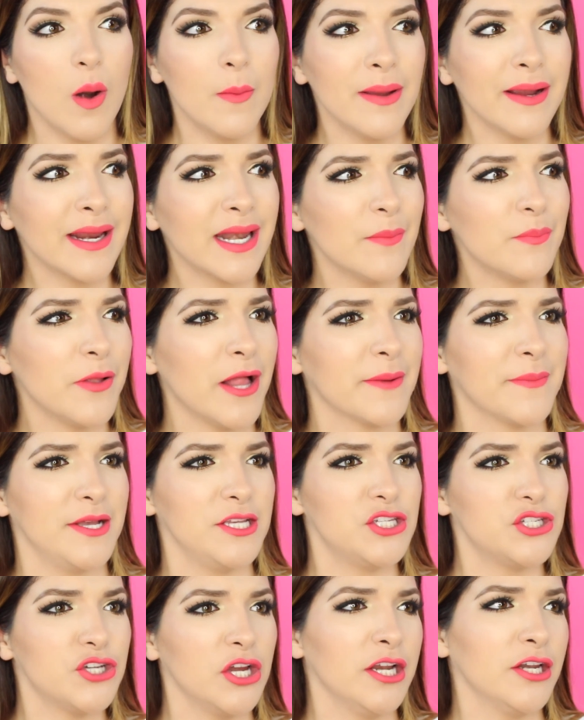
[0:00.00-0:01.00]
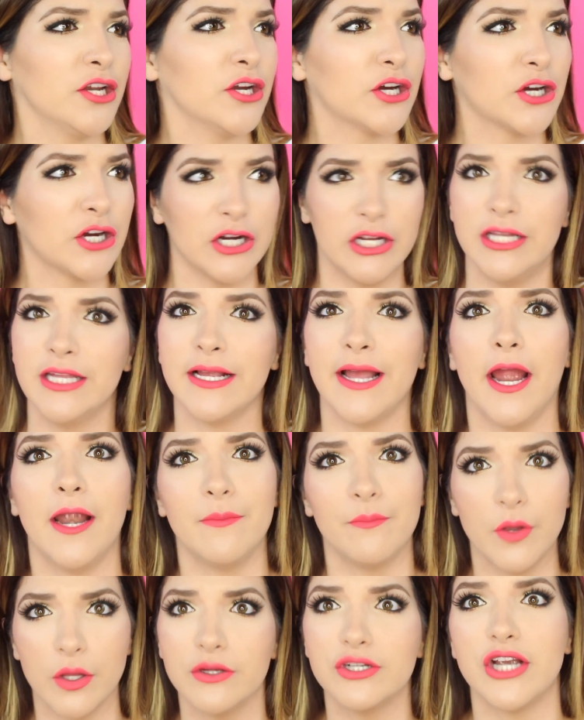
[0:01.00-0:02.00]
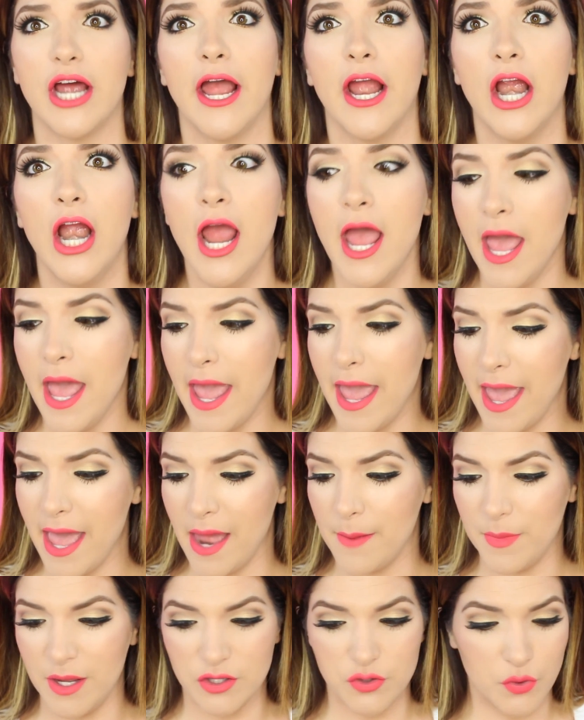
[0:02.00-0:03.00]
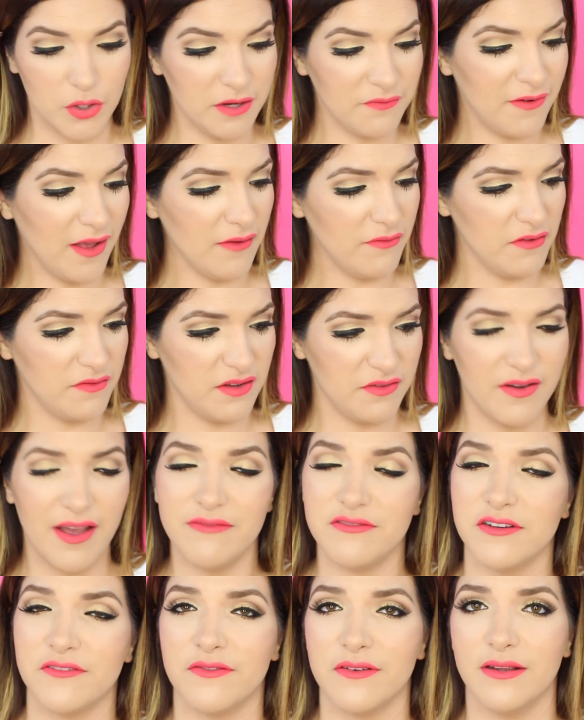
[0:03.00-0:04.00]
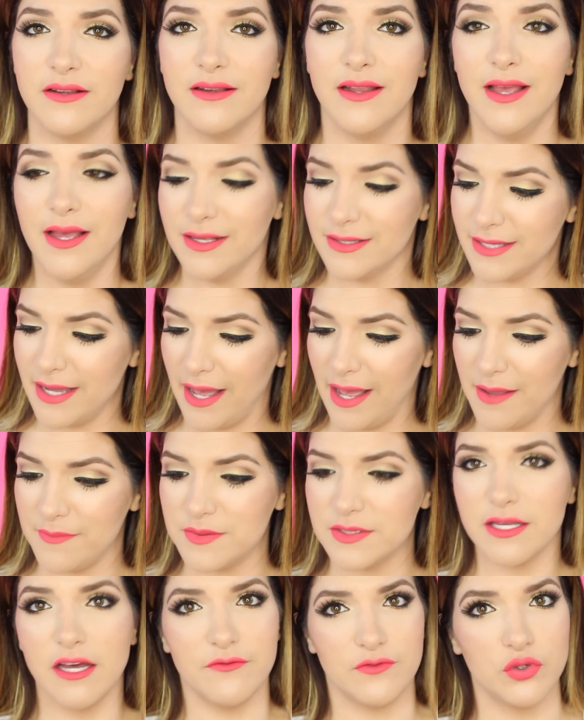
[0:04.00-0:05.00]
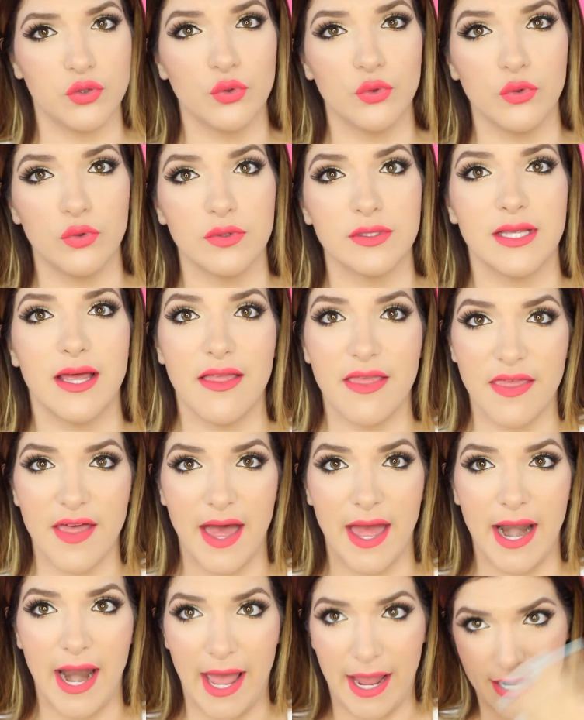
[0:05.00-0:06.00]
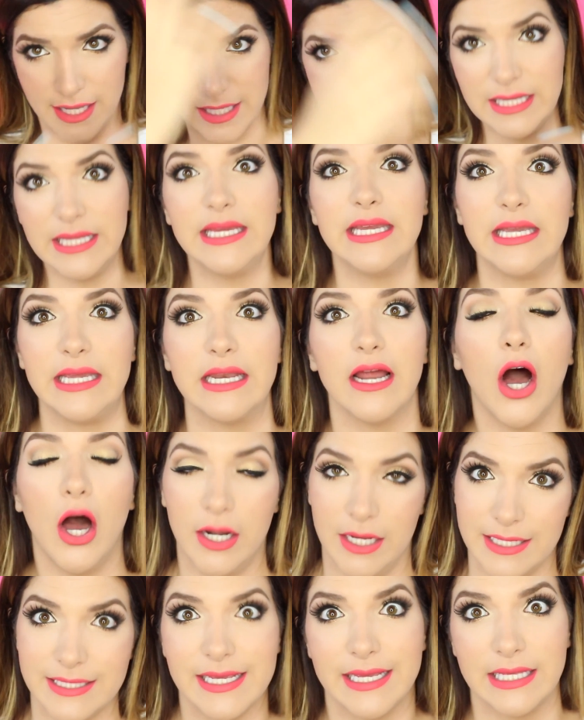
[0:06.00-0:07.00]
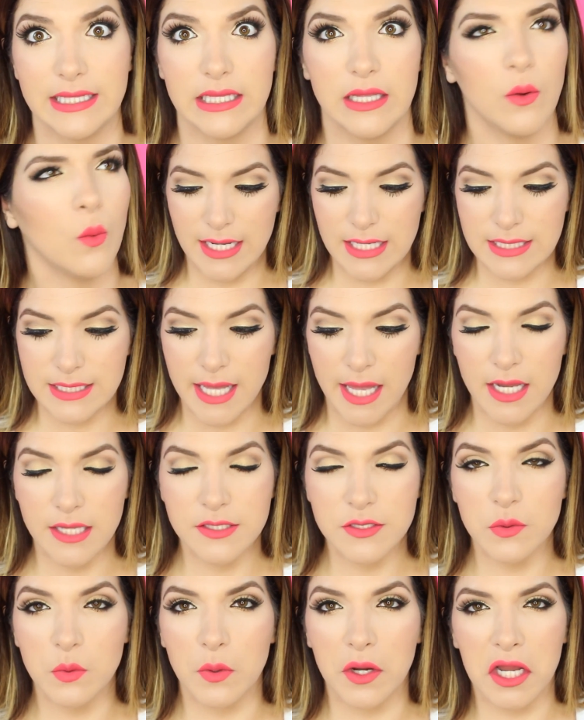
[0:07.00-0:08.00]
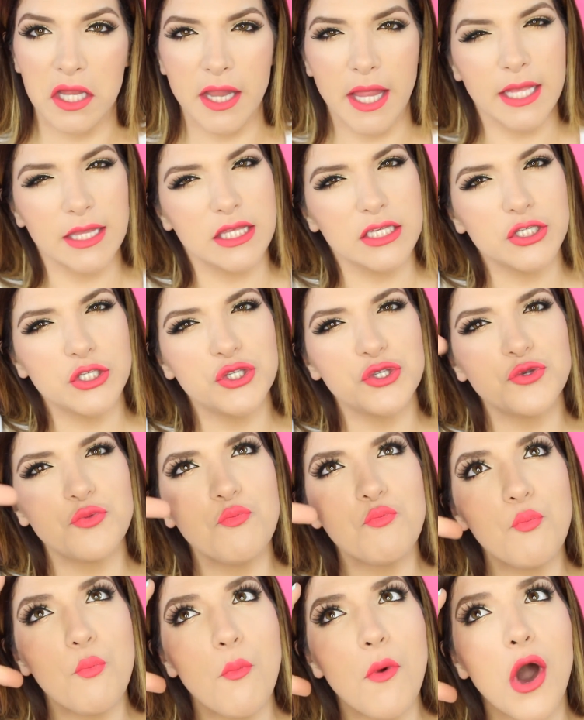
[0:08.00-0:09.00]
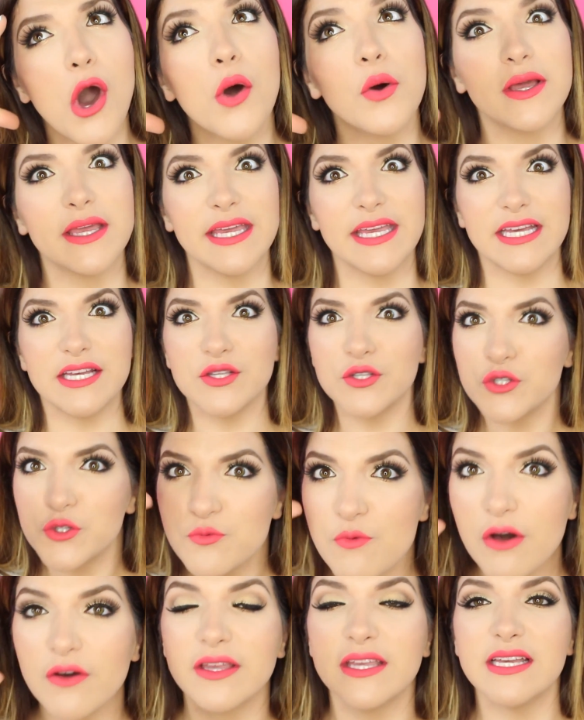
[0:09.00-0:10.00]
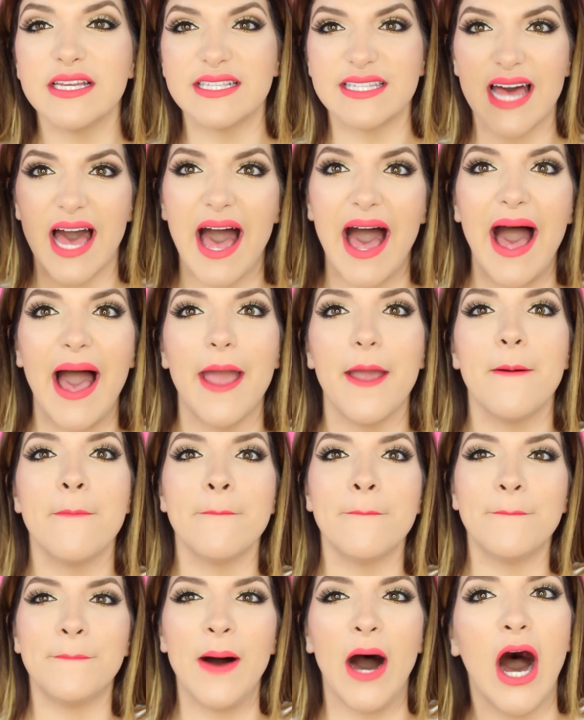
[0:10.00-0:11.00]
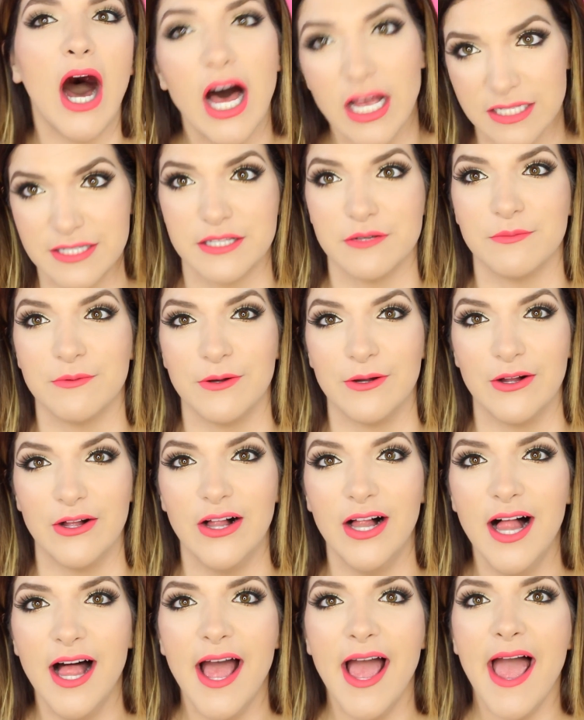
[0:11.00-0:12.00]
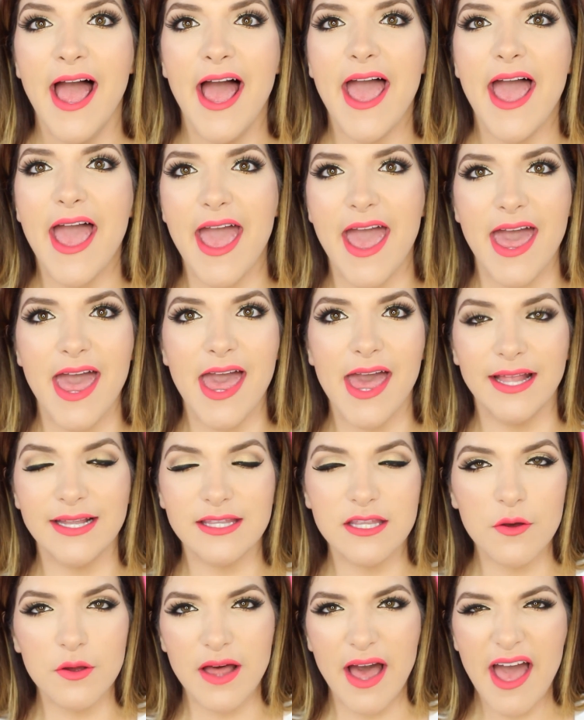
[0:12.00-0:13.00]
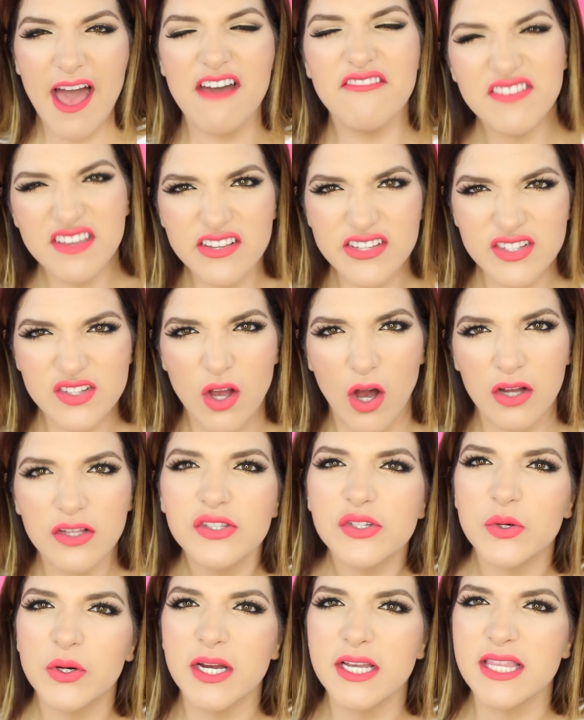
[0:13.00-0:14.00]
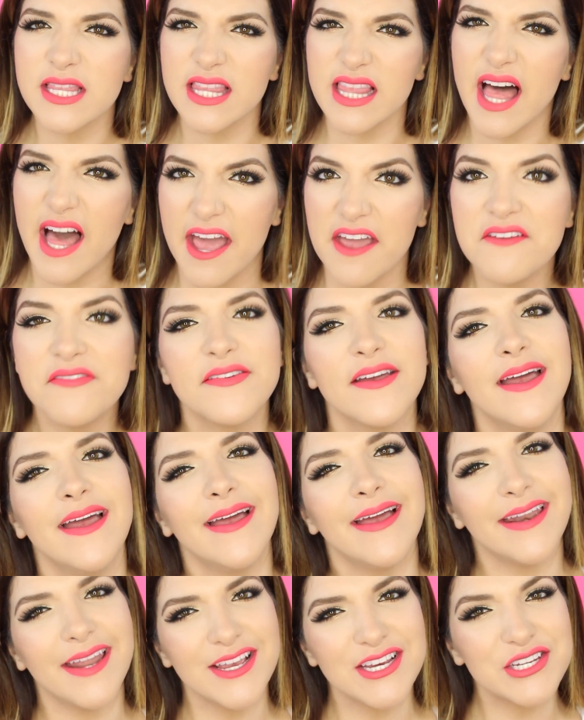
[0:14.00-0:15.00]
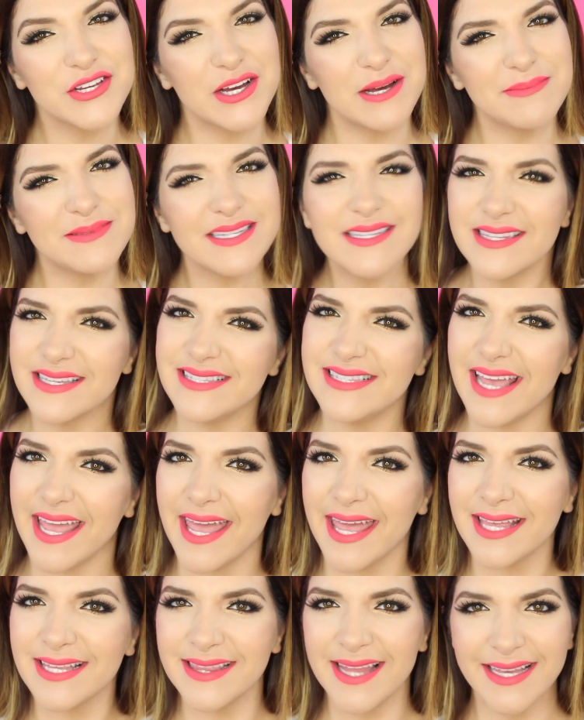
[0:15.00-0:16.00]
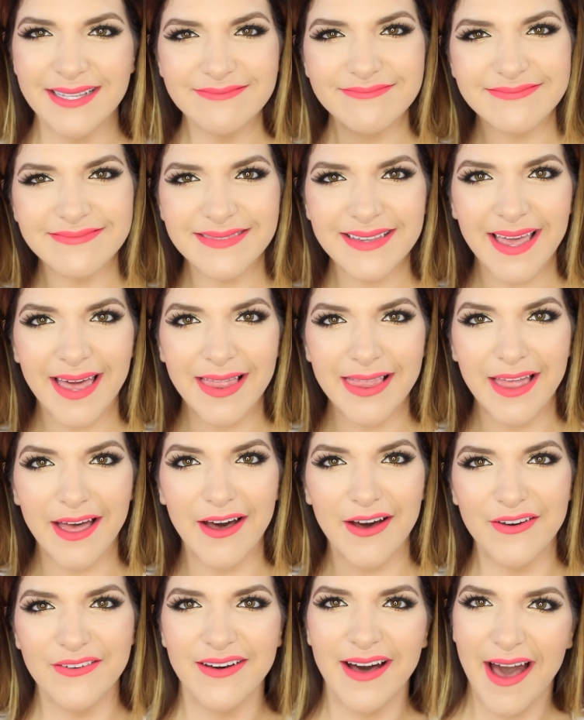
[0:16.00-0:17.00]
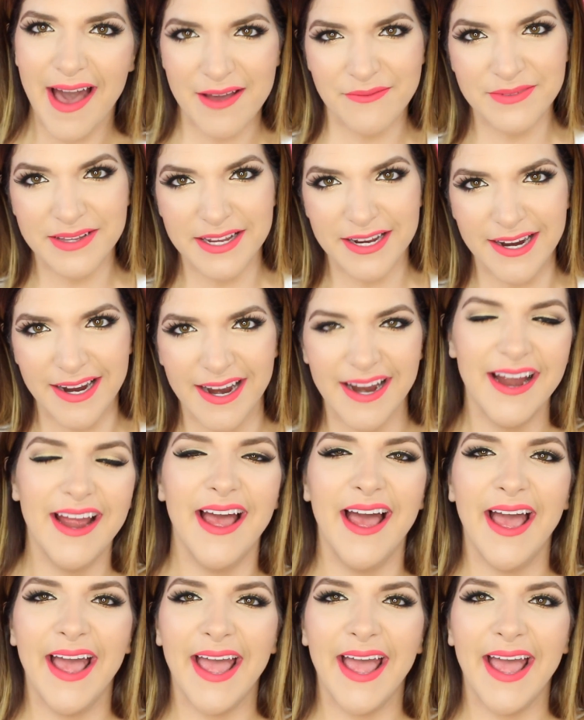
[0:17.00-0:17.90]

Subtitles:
Where am I gonna plug my straightener, curling iron, blow dryer, and my 55 different types of tools that I need on a daily? I decided to wear like the smokiest eye possible and the heaviest contour in life, and I show up to the date like, hello, I'm here.